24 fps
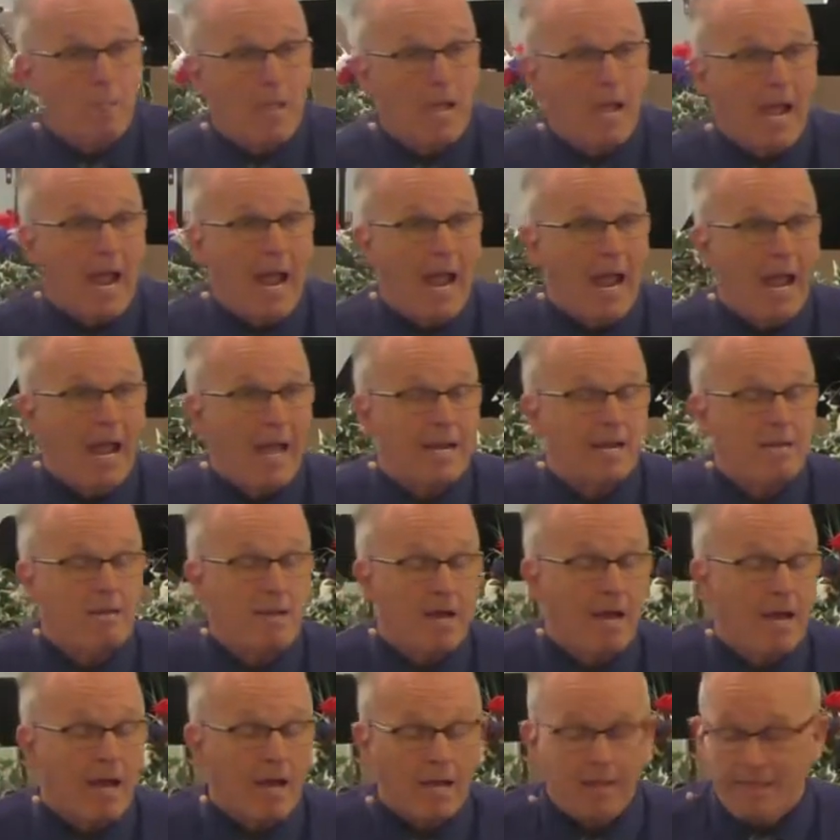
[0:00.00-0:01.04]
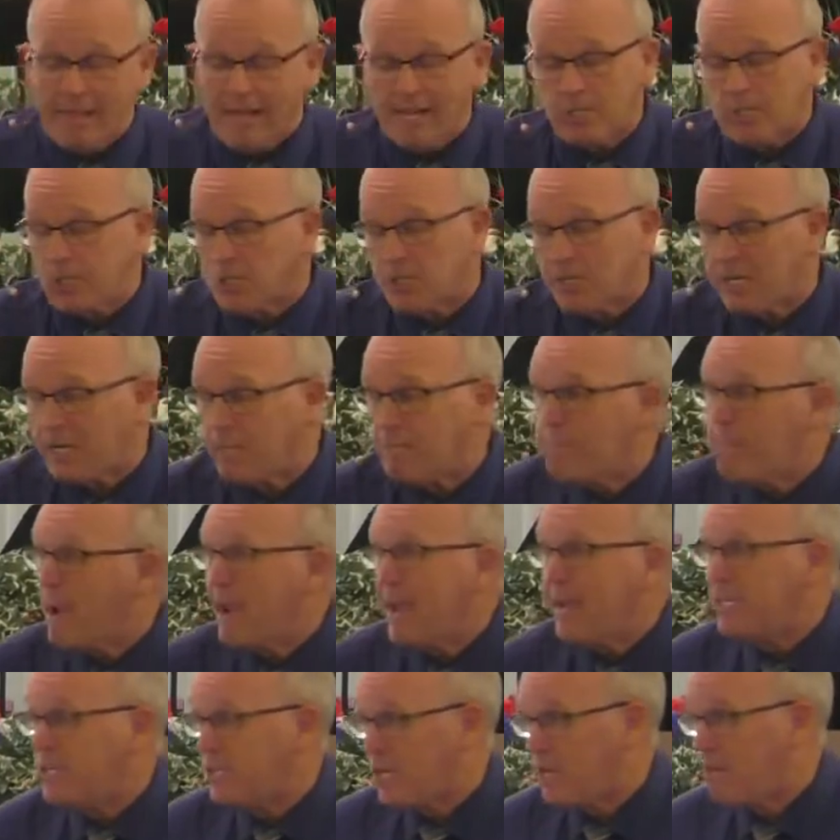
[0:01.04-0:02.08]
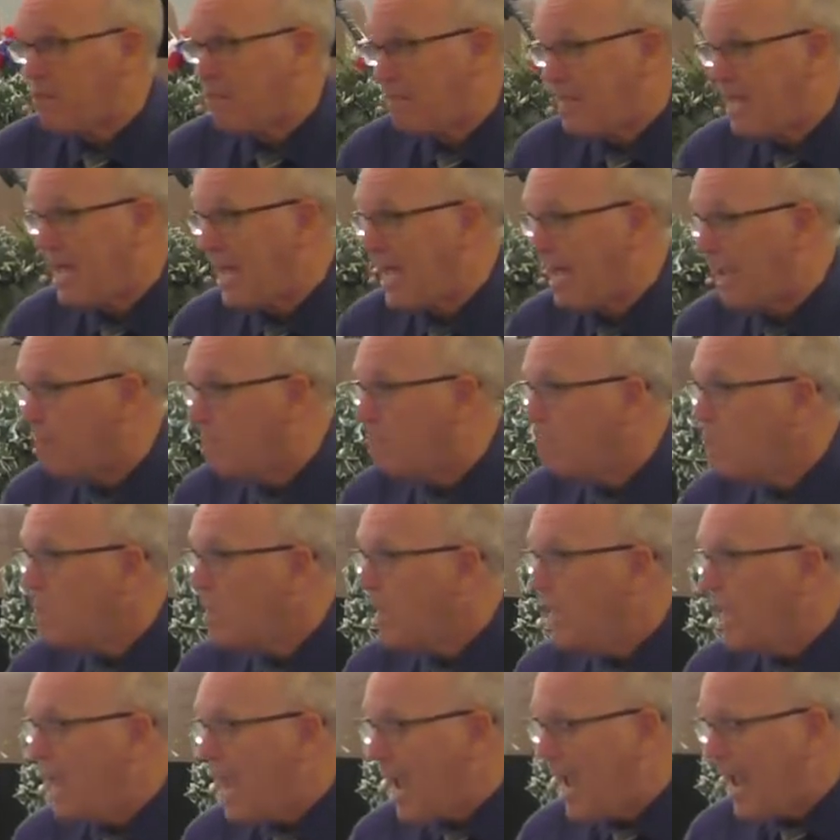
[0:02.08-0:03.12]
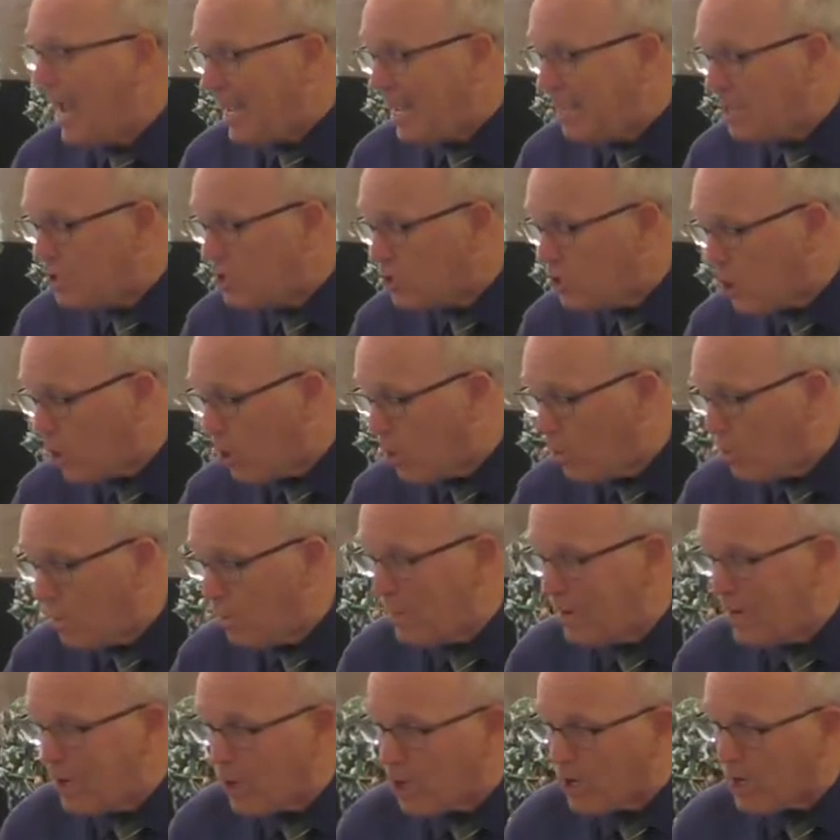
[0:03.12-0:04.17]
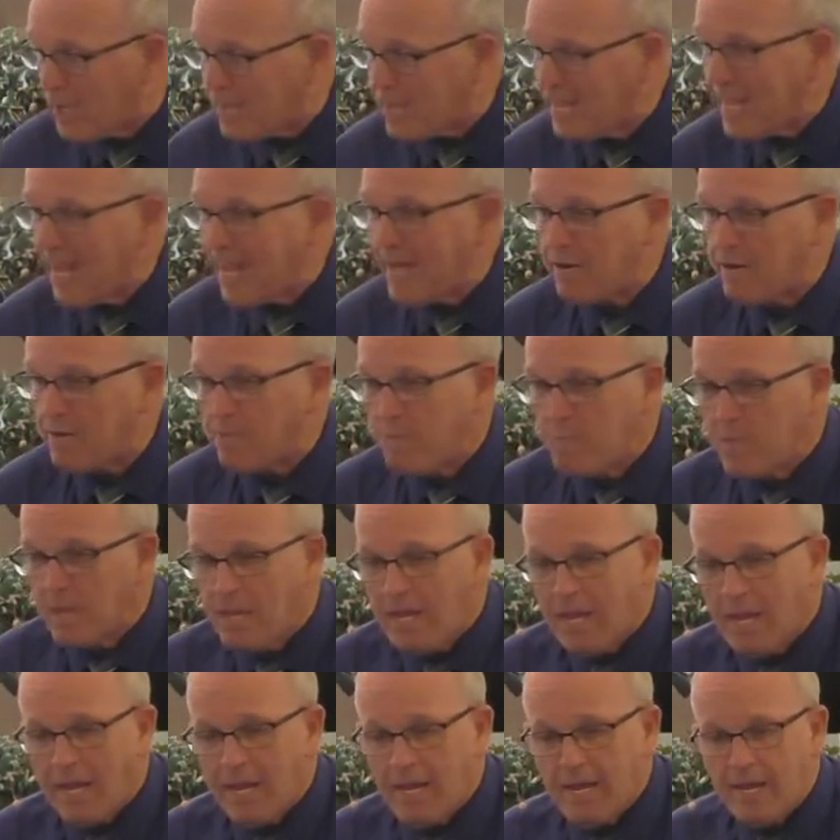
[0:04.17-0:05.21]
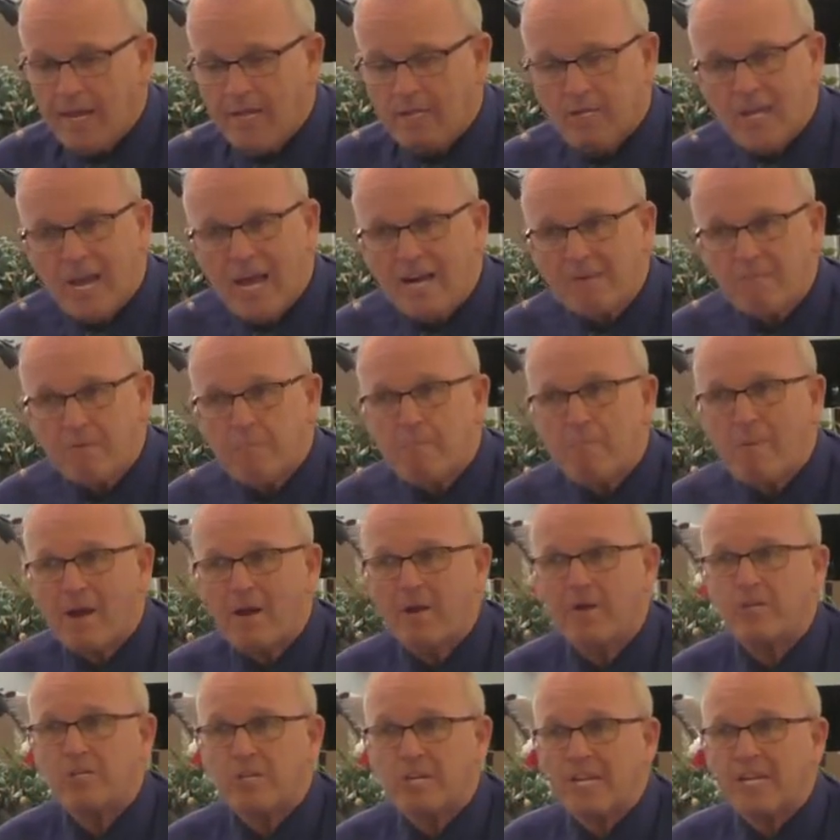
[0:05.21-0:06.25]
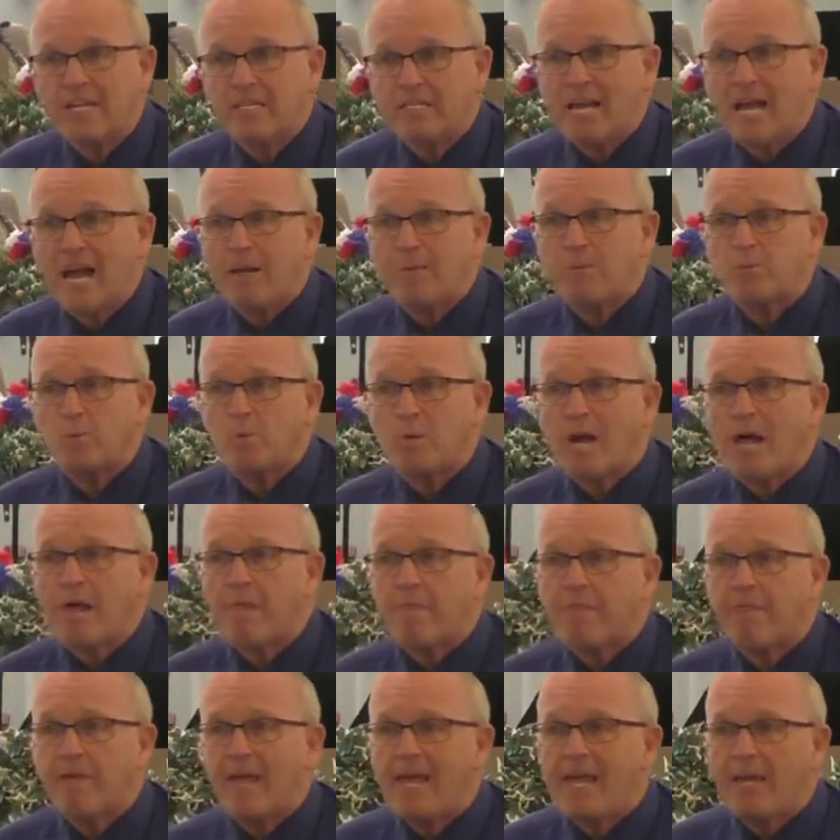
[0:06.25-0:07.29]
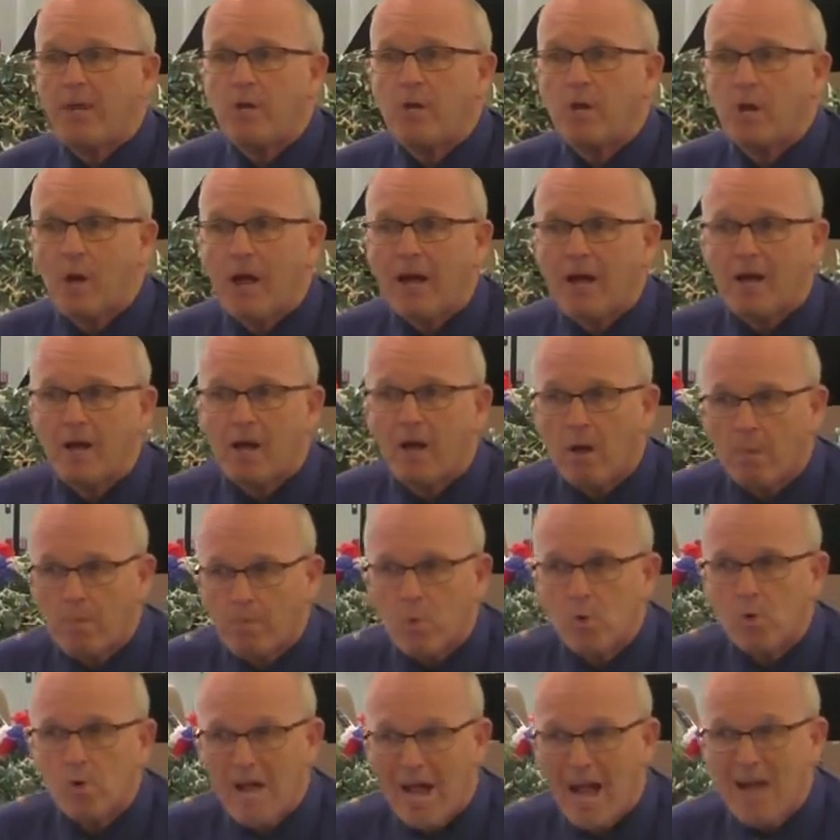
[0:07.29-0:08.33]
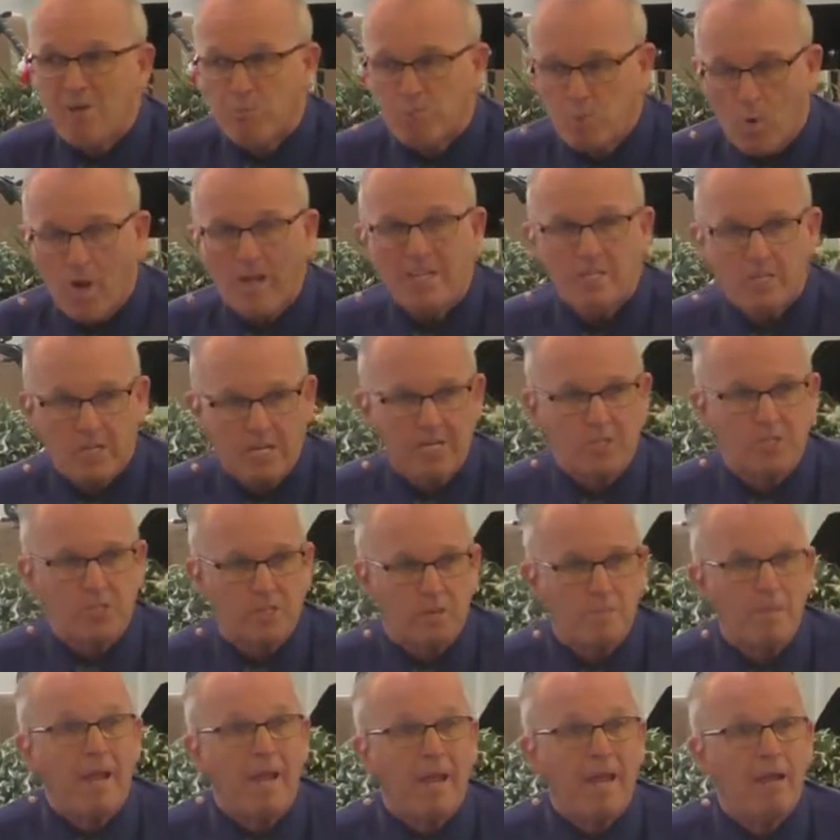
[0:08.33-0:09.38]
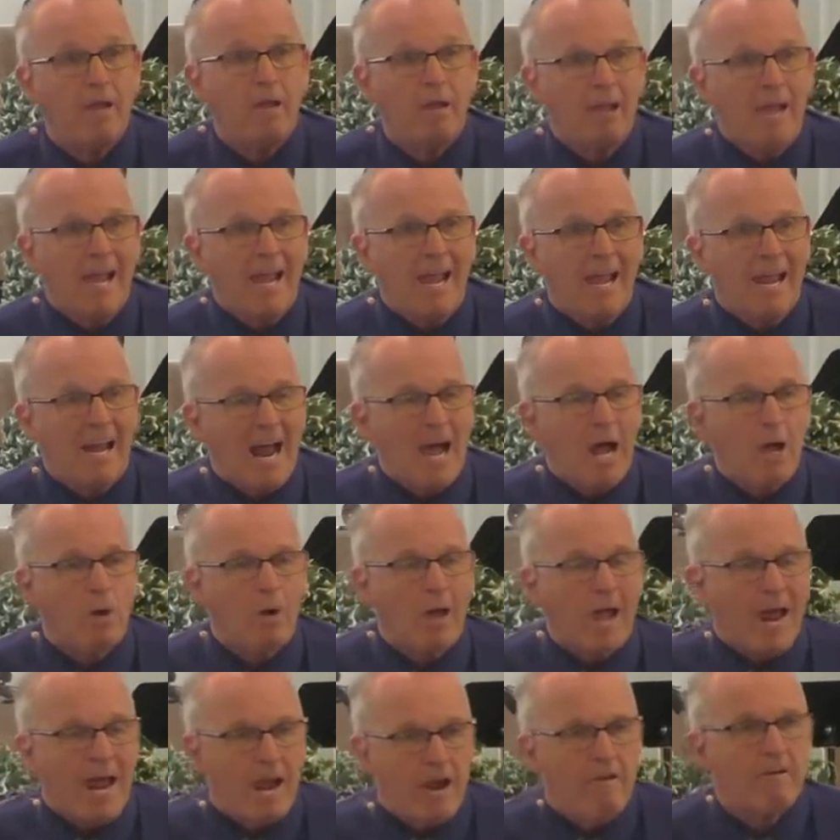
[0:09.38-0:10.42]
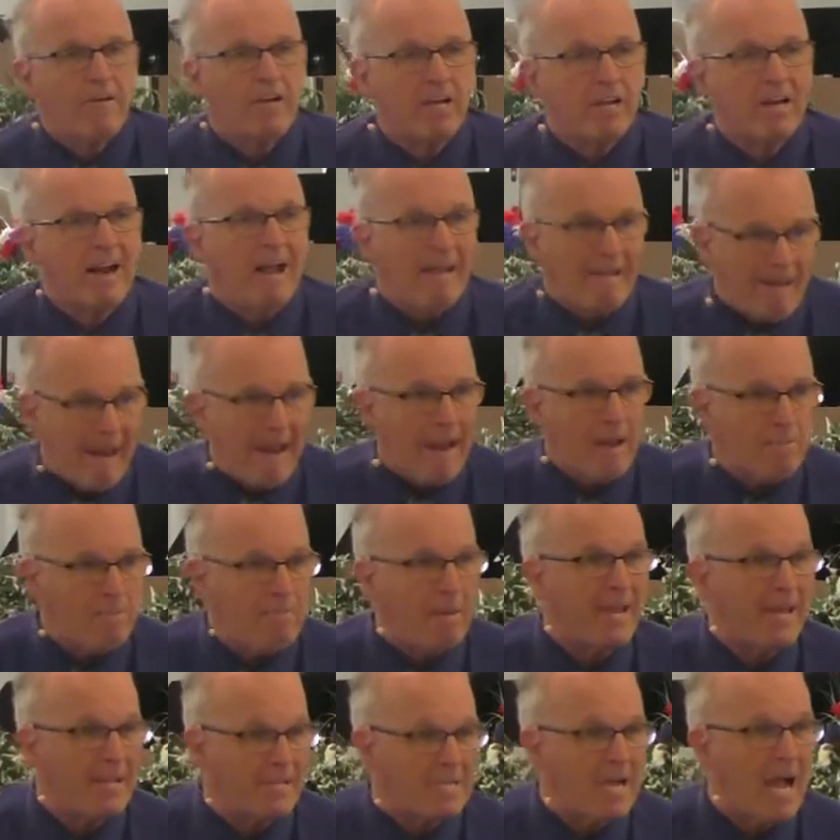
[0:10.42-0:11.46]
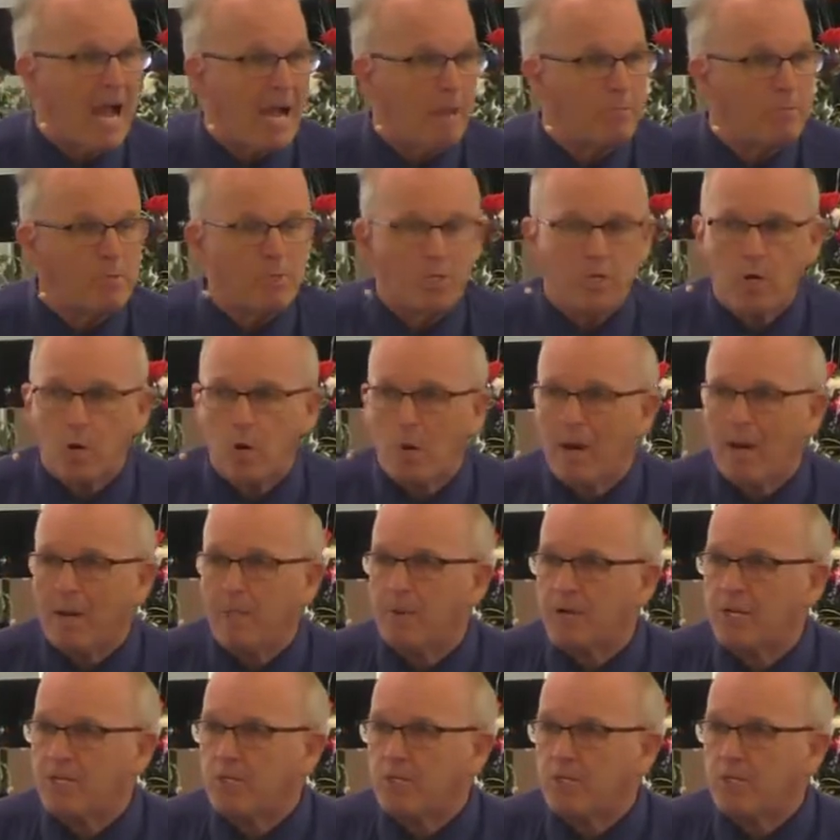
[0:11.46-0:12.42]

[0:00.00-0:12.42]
and that's just an amazing thing. And so when we look at that, it's kind of embarrassing at times when I think, how humble God wants us to be and how arrogant I can be at times. How much